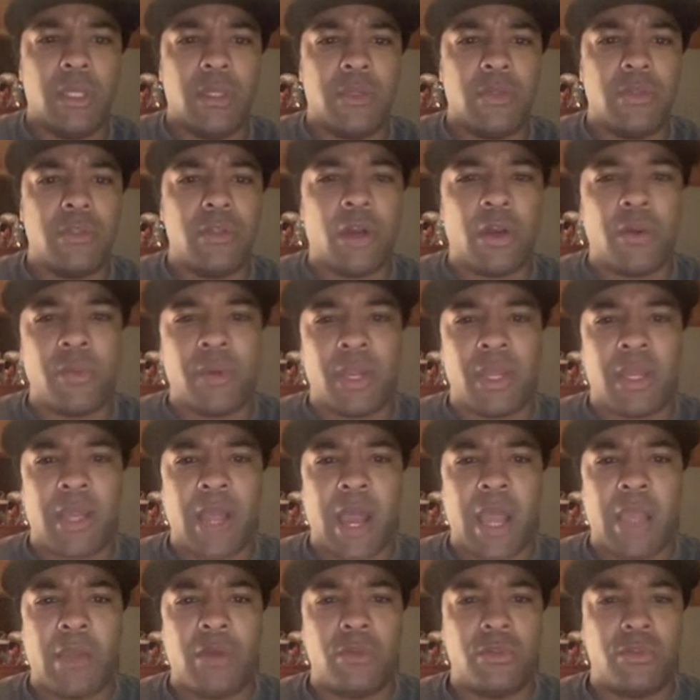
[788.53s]
You're talking about a
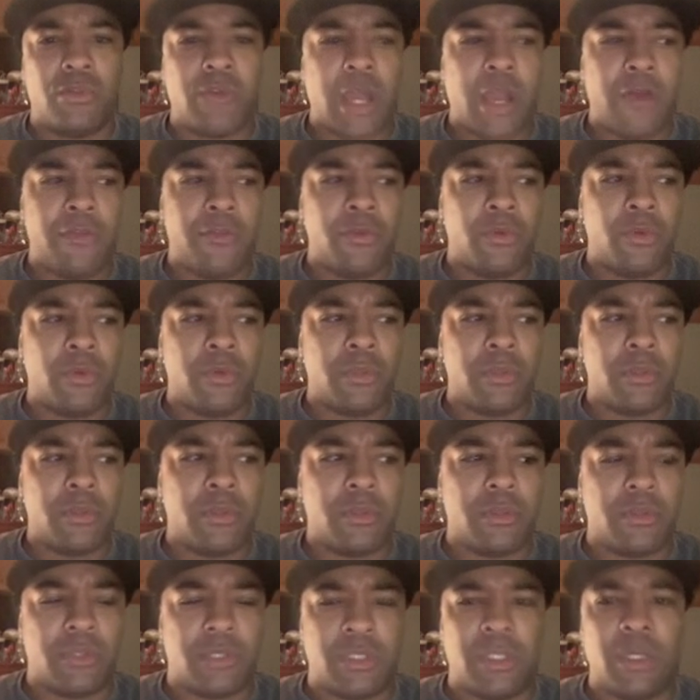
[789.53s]
guy who traveled
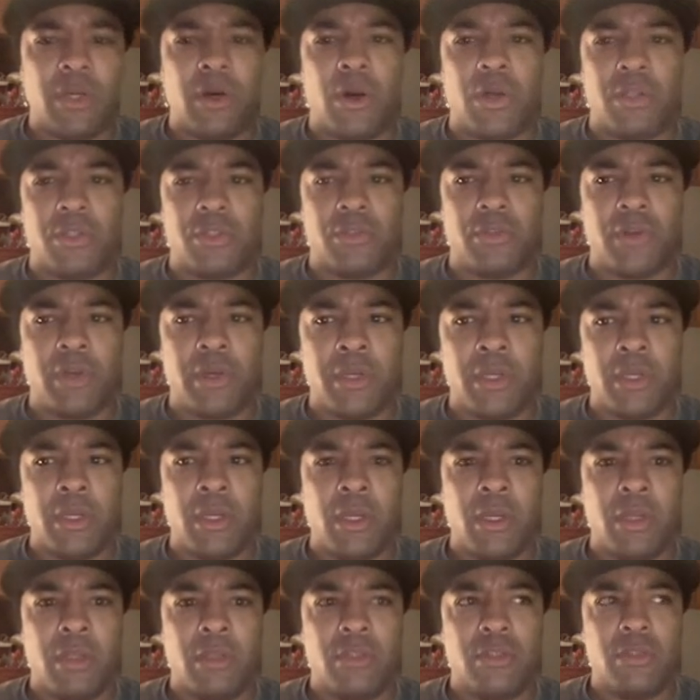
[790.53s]
to Australia